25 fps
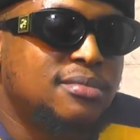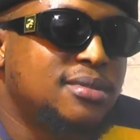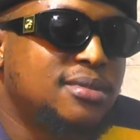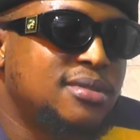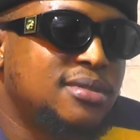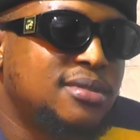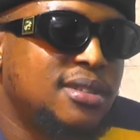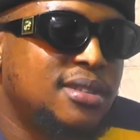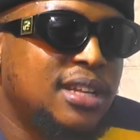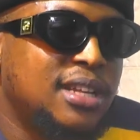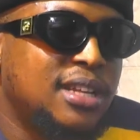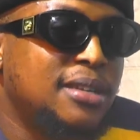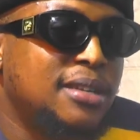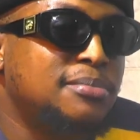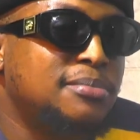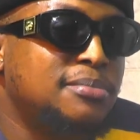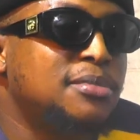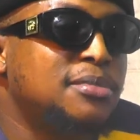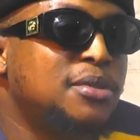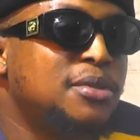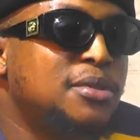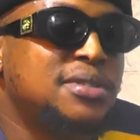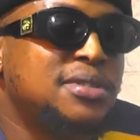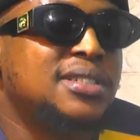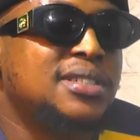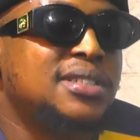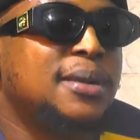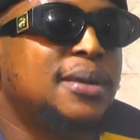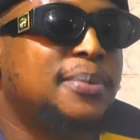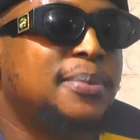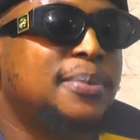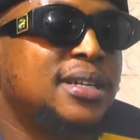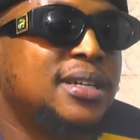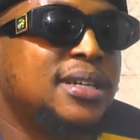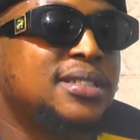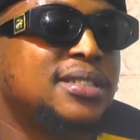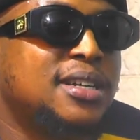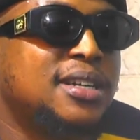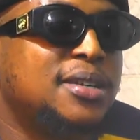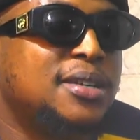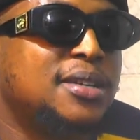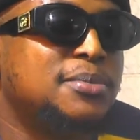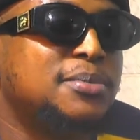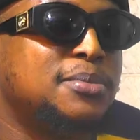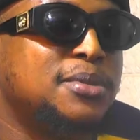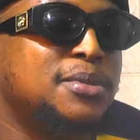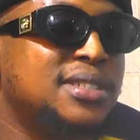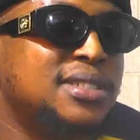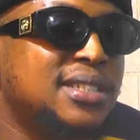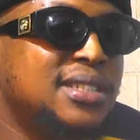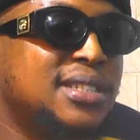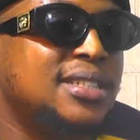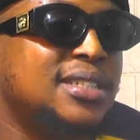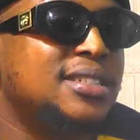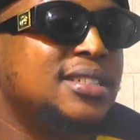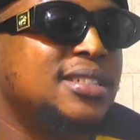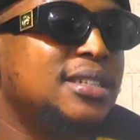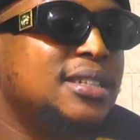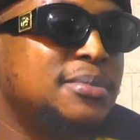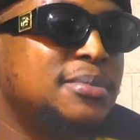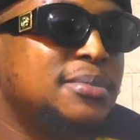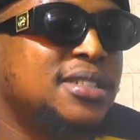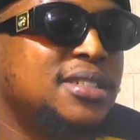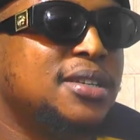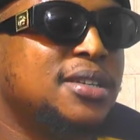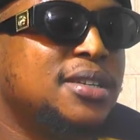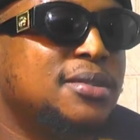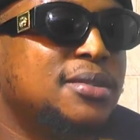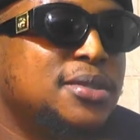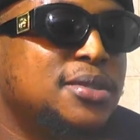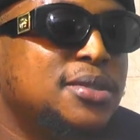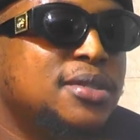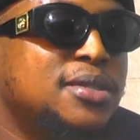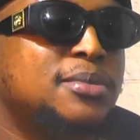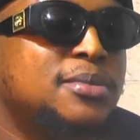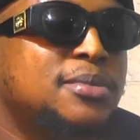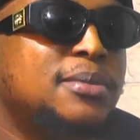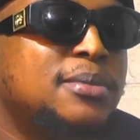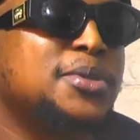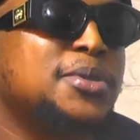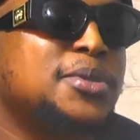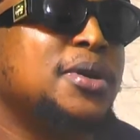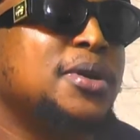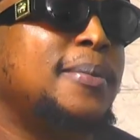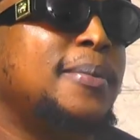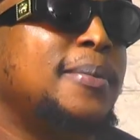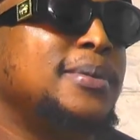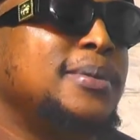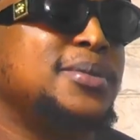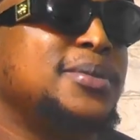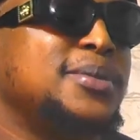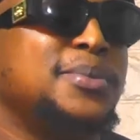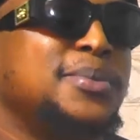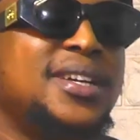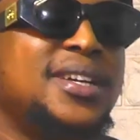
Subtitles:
Name Osita Pascal, but stage name DJ Cost Trouble. I'm so happy to be here.